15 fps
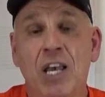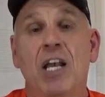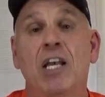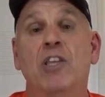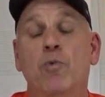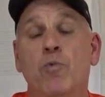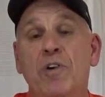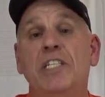And
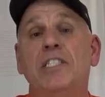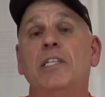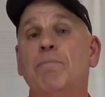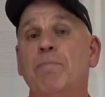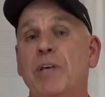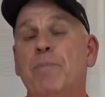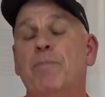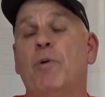the reason
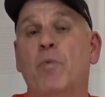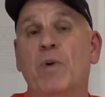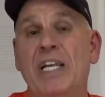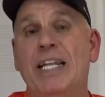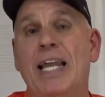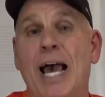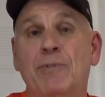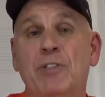people
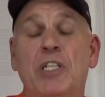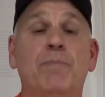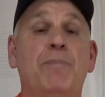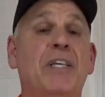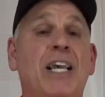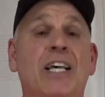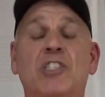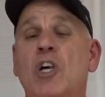relapse is
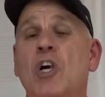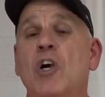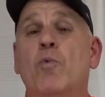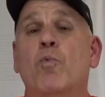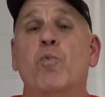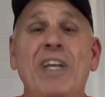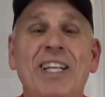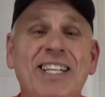because
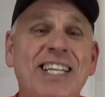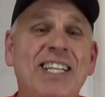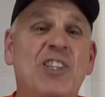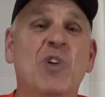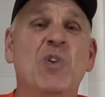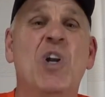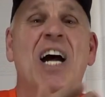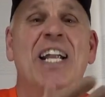really
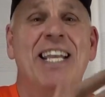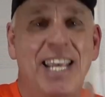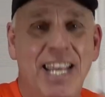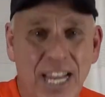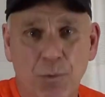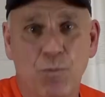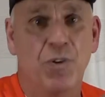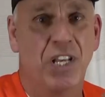they're not
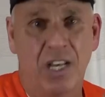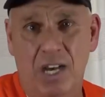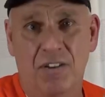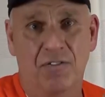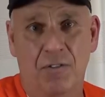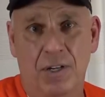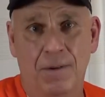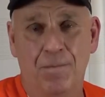in
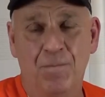recovery.